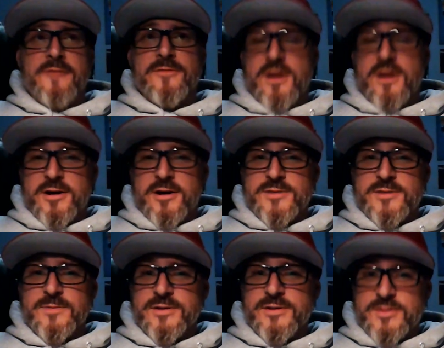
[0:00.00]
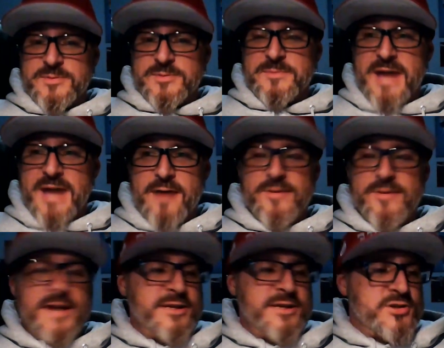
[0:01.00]
off cars when he strips them
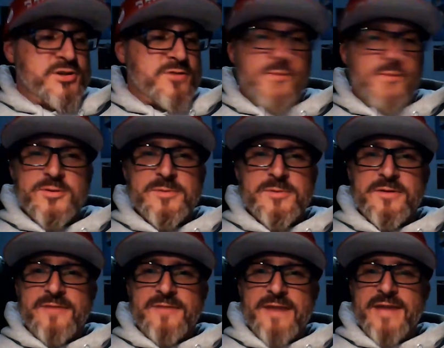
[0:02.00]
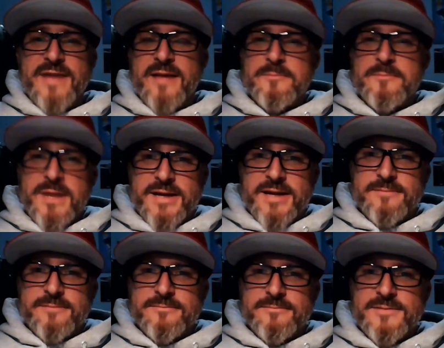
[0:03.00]
down, and he just throws them in a 5-gallon
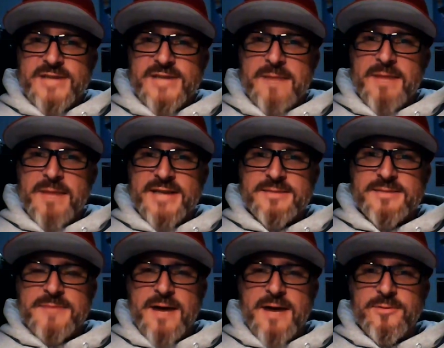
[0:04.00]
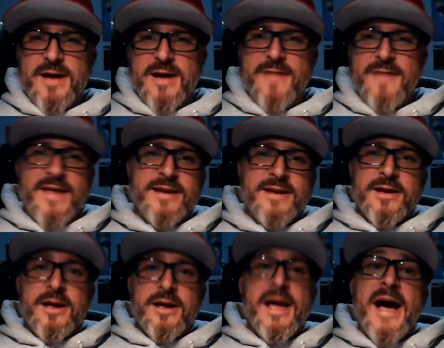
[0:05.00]
bucket, sandblasts them out, and
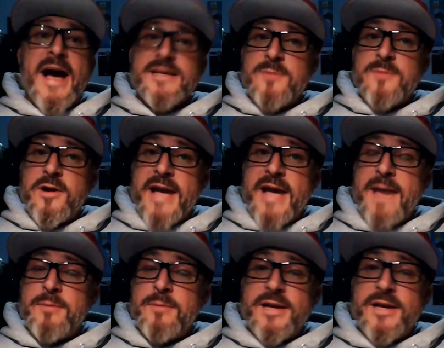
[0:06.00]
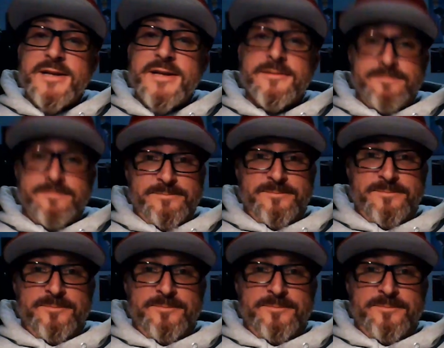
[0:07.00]
then has them all cab bladed.